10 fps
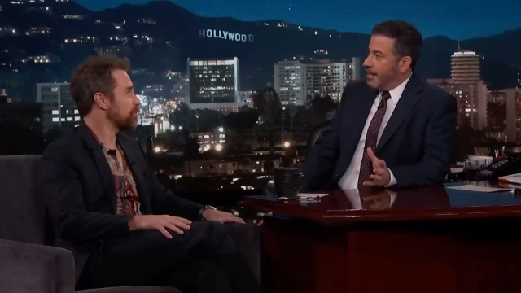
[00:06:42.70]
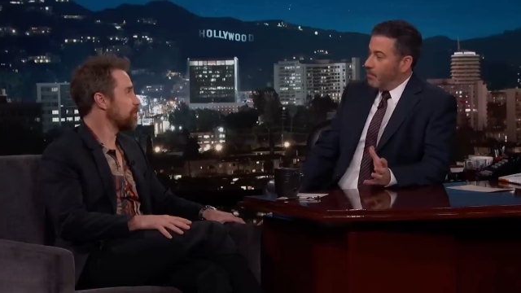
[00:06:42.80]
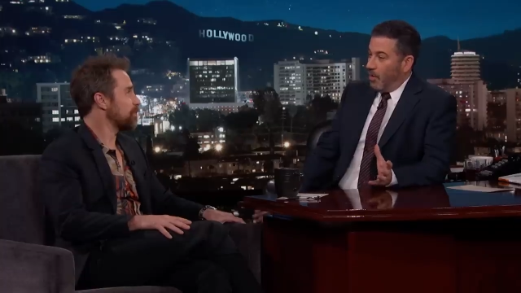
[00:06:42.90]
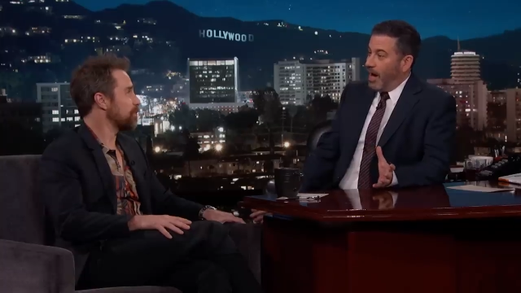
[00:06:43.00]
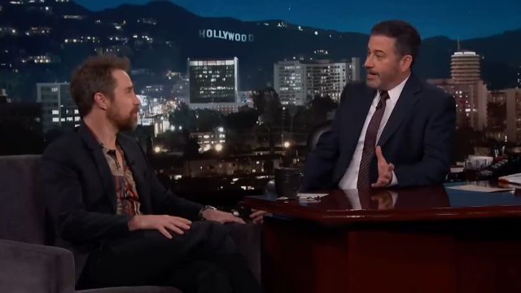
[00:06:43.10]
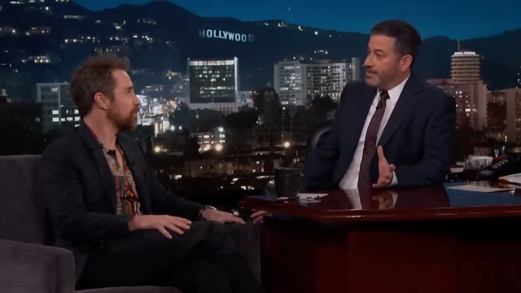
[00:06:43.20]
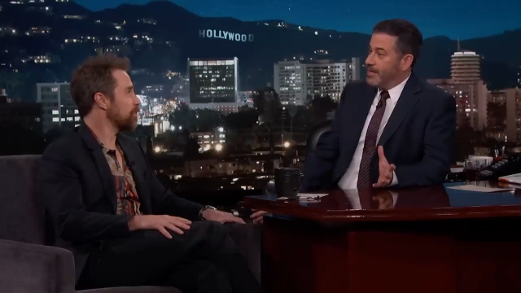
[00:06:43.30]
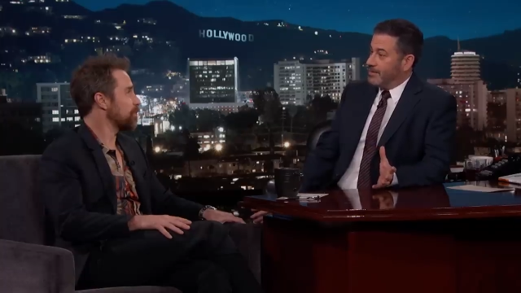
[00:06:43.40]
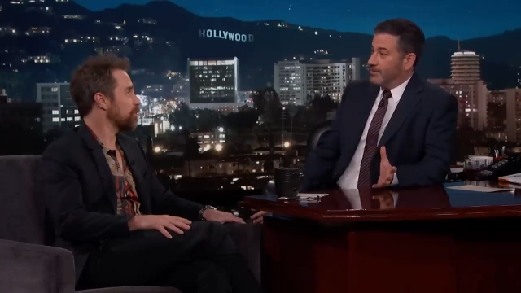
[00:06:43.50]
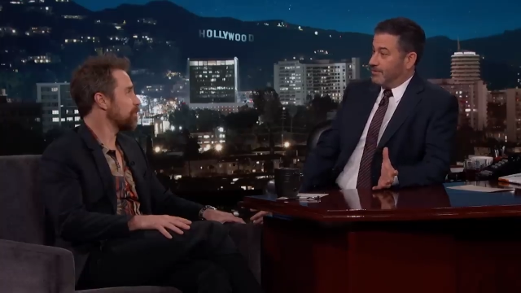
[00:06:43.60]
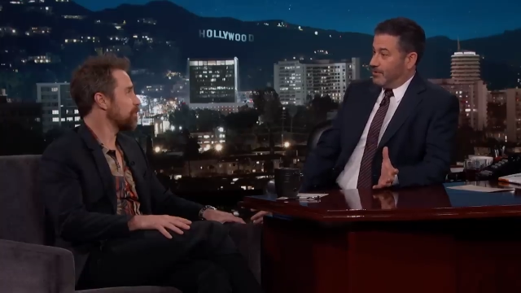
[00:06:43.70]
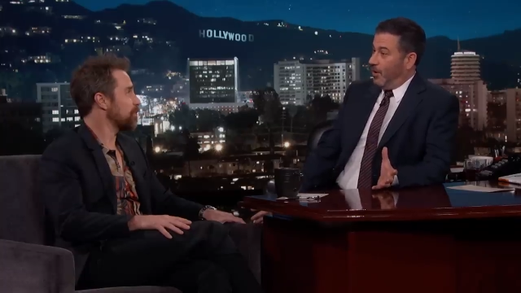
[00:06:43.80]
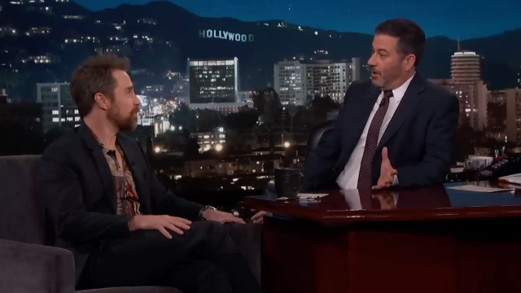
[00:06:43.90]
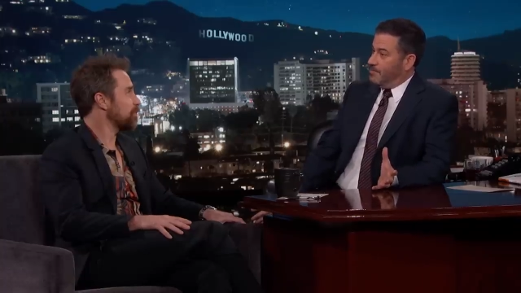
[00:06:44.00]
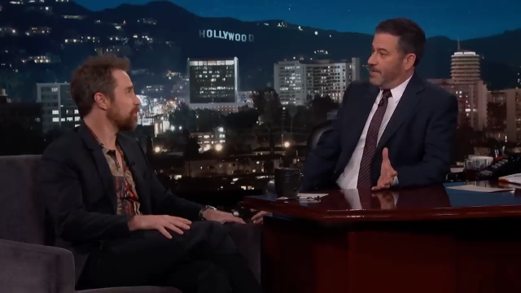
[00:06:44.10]
Speaker 1: why they
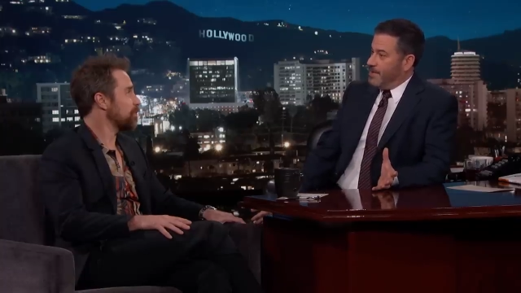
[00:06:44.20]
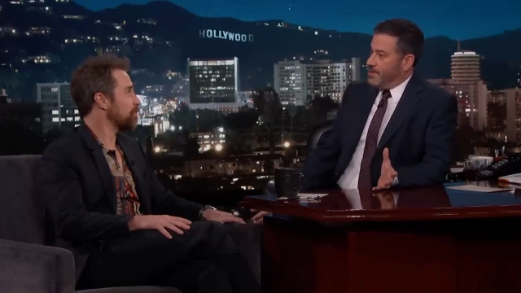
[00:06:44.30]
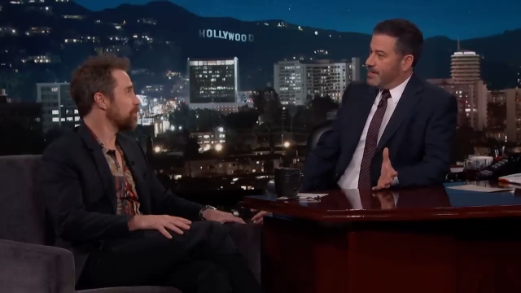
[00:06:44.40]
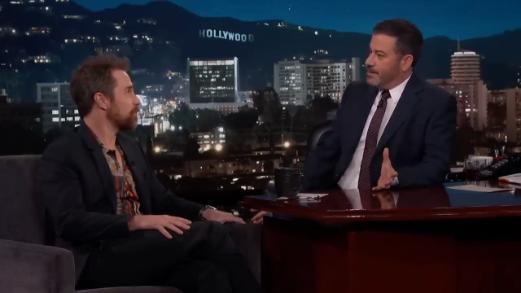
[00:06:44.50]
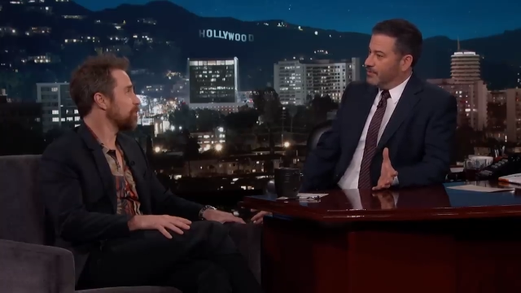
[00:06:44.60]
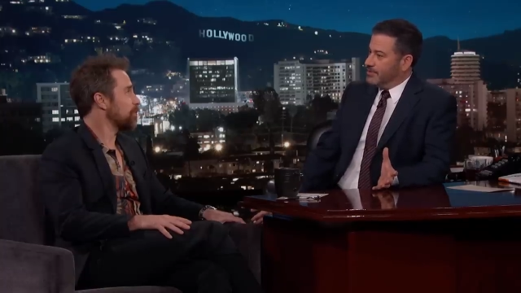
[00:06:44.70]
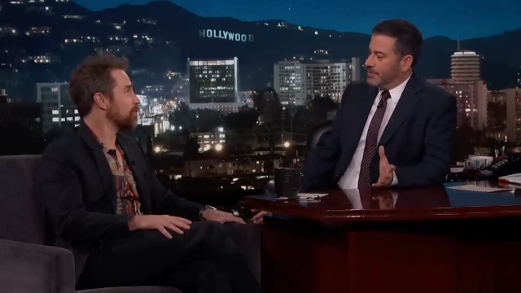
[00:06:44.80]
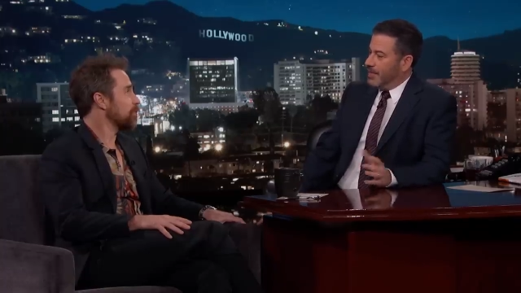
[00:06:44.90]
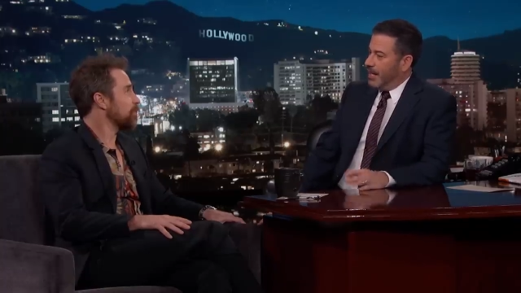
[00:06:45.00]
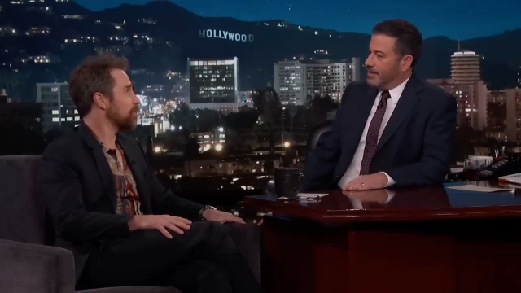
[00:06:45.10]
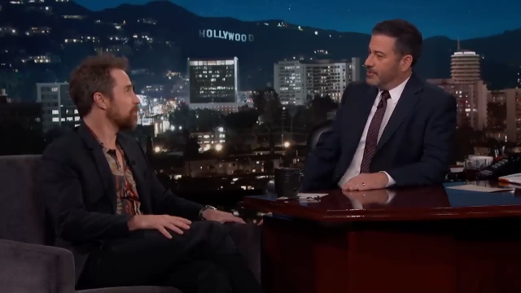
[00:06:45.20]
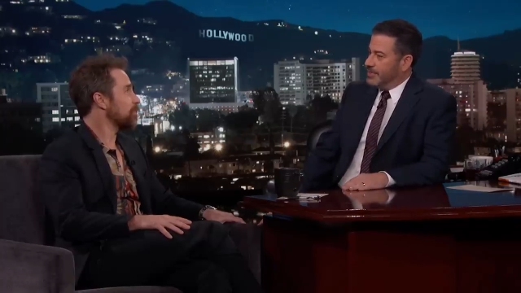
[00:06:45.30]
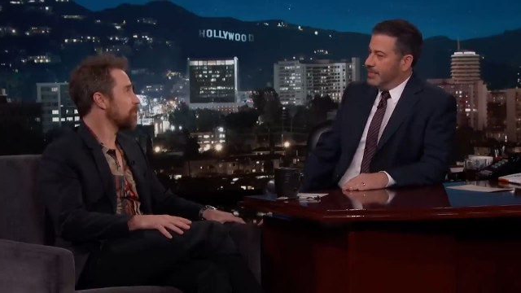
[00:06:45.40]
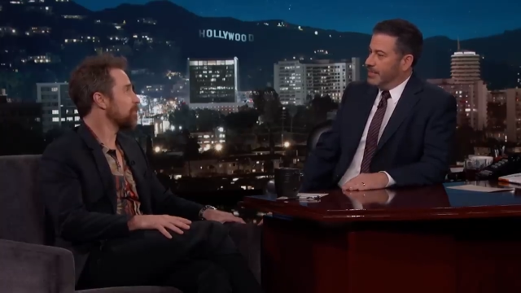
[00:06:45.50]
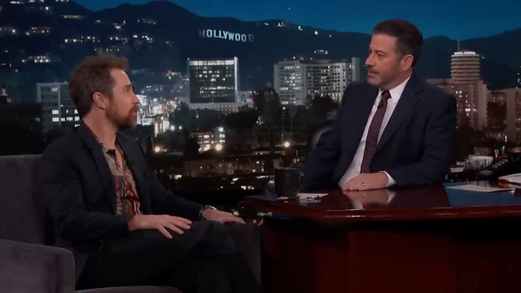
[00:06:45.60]
thought maybe he was the guy who
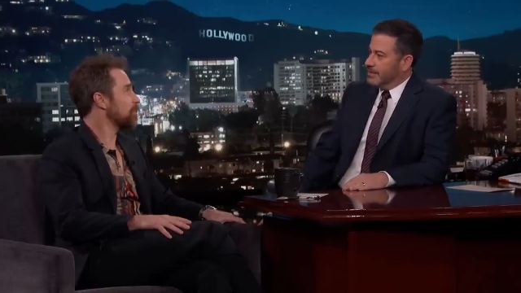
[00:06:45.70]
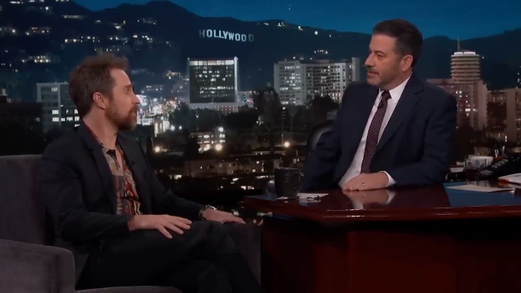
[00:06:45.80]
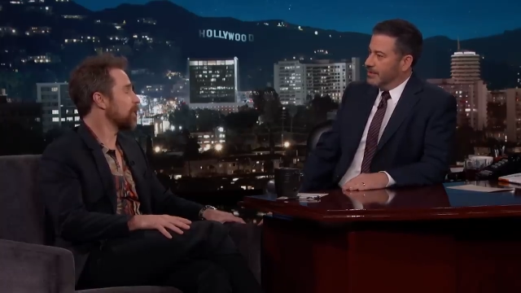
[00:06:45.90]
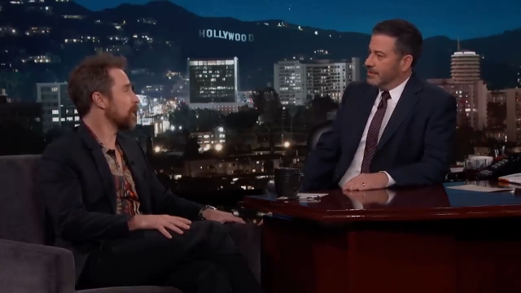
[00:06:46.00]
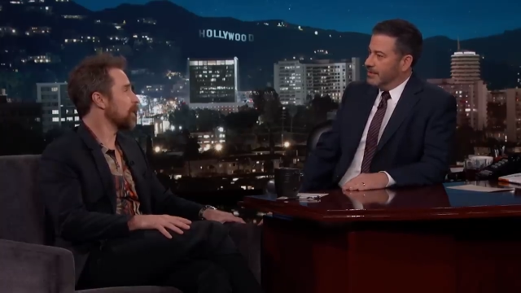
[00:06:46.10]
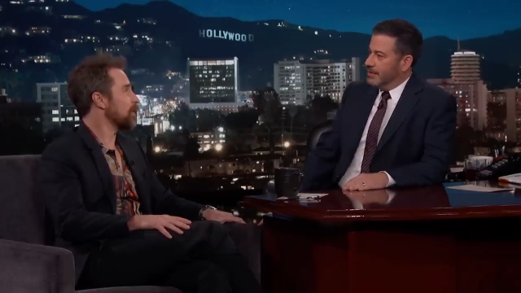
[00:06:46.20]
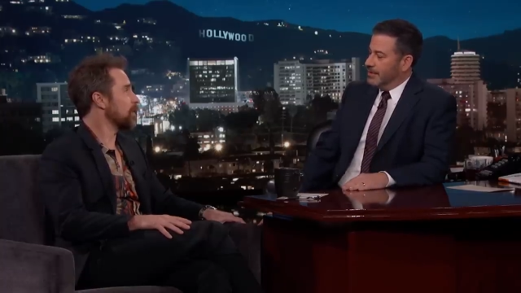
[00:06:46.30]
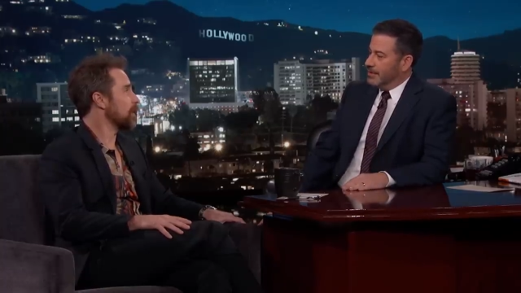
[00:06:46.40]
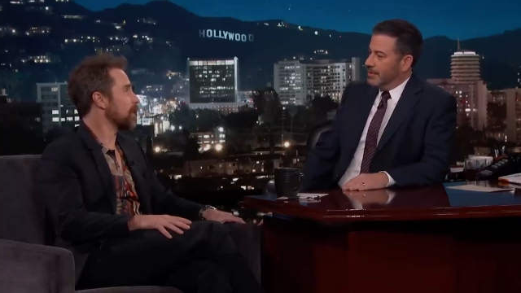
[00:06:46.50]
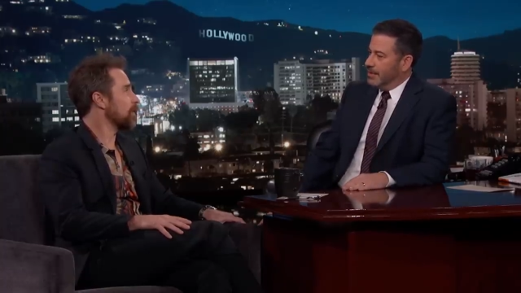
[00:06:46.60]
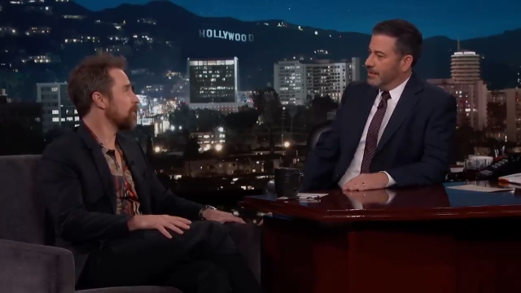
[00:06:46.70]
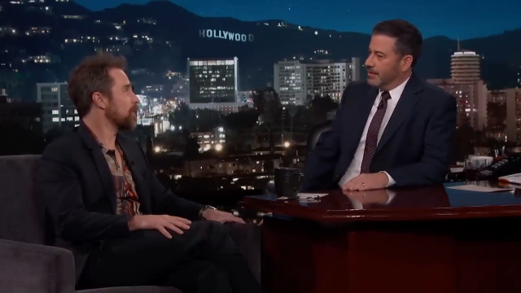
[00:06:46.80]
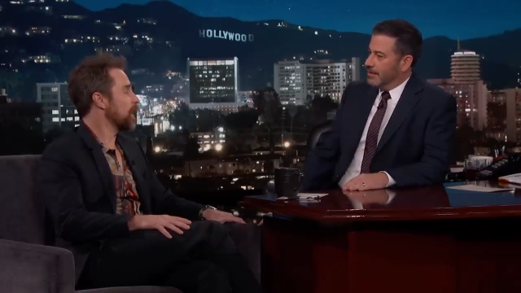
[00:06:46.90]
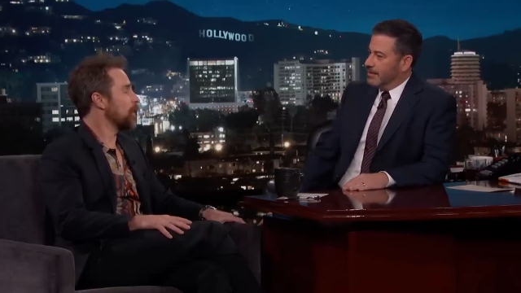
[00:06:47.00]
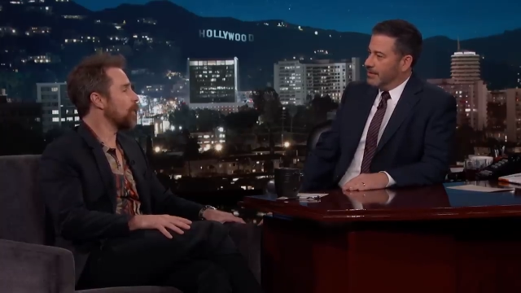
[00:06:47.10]
did it.
Speaker 2: Yeah, yeah. yeah.
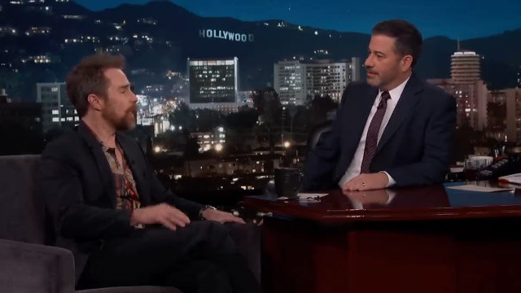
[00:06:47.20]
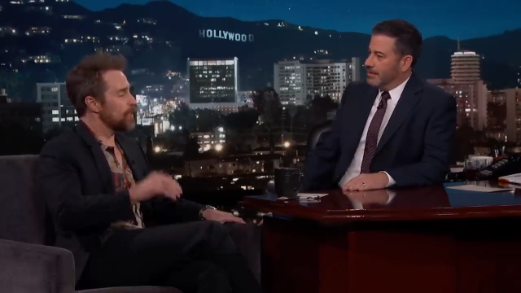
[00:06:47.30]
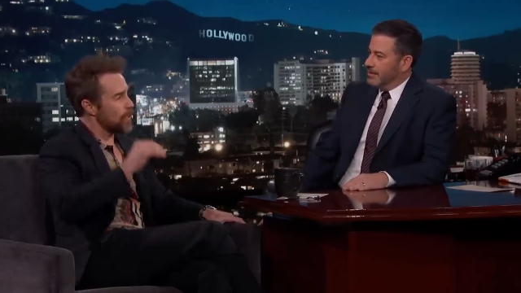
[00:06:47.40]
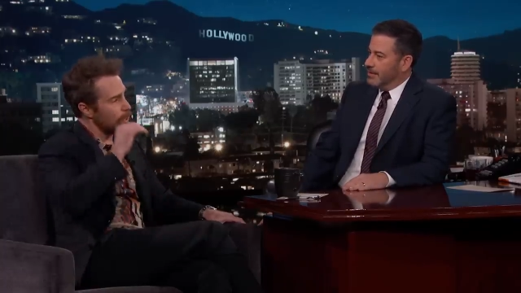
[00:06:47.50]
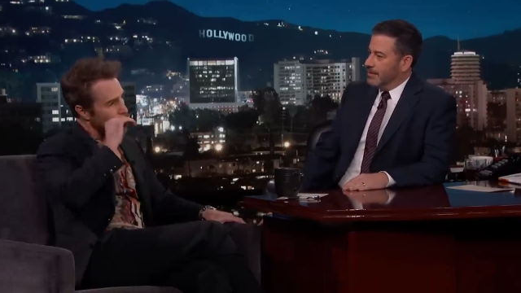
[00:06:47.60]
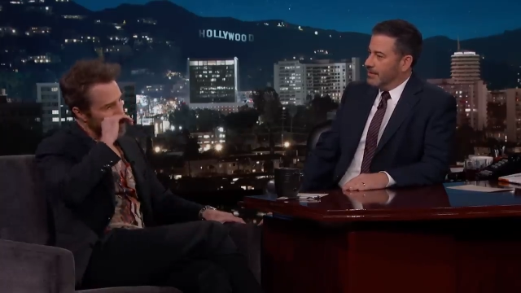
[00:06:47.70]
No, it's, it